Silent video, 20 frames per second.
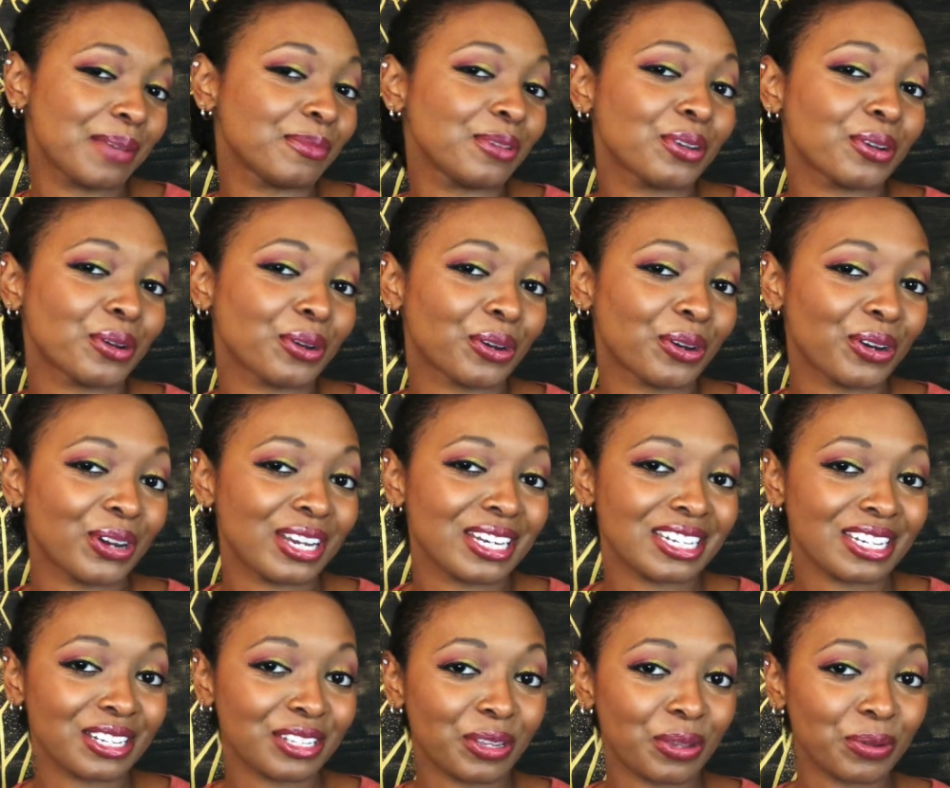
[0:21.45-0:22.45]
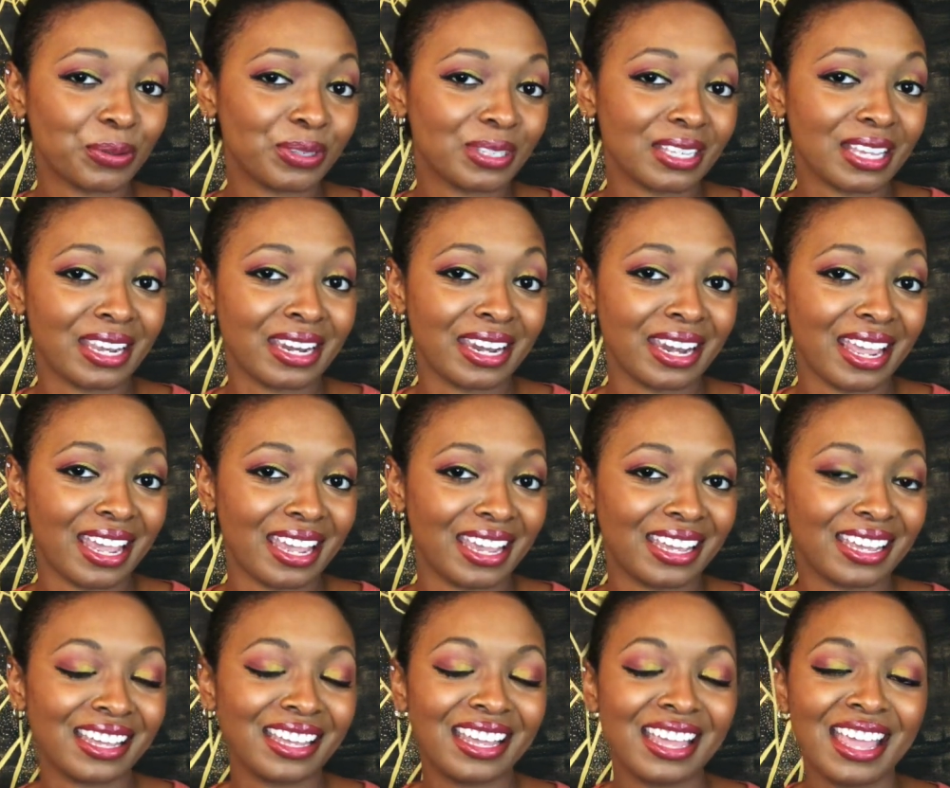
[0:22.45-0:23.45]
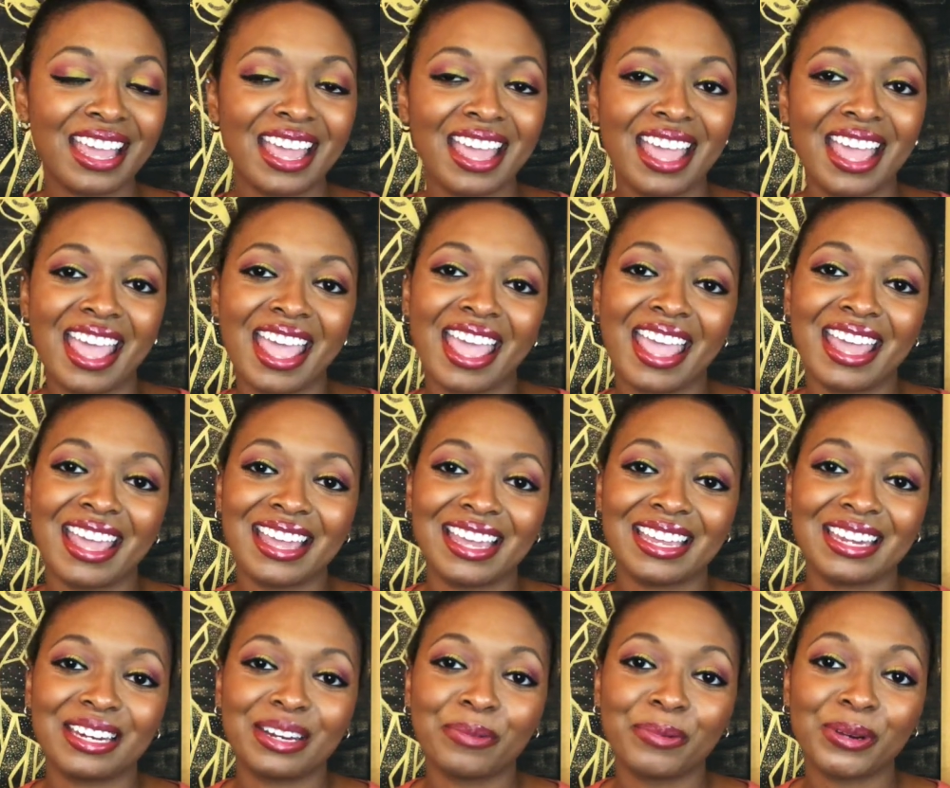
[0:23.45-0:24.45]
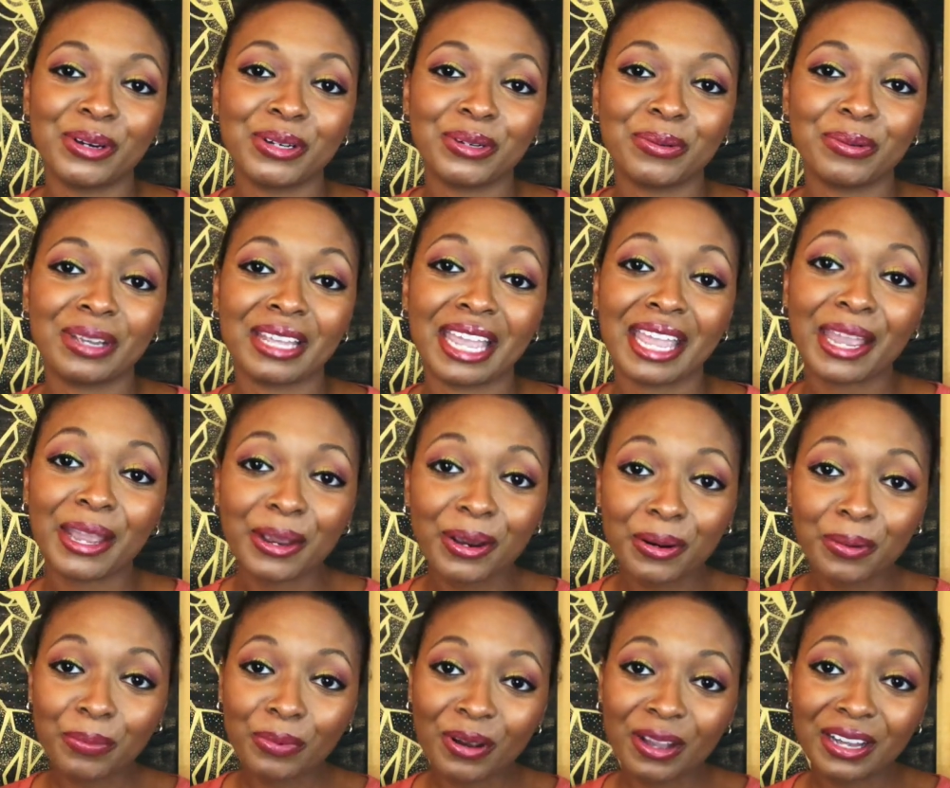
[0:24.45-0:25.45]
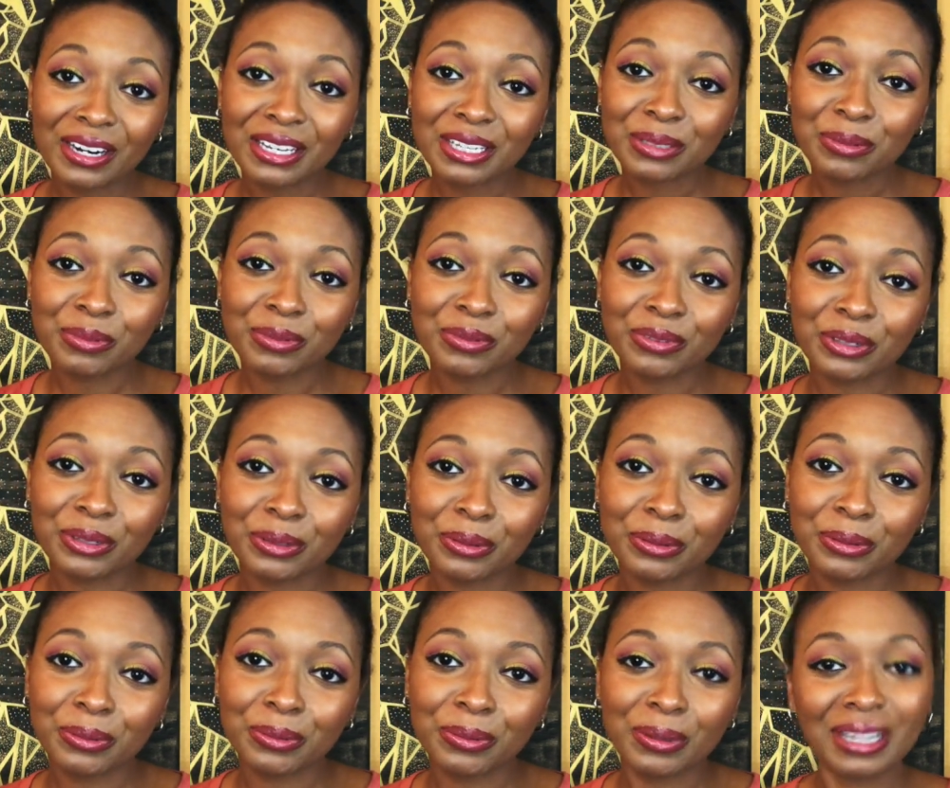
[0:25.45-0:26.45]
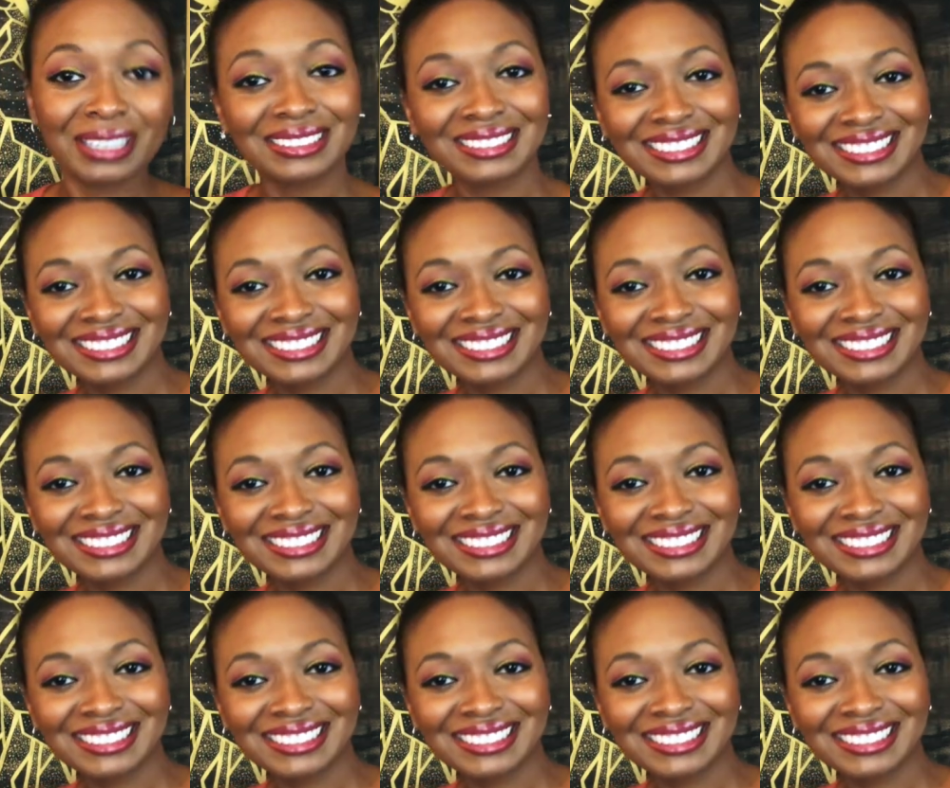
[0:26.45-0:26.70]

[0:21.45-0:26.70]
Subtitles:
your gracious host, Naya, and we're doing a hair product review.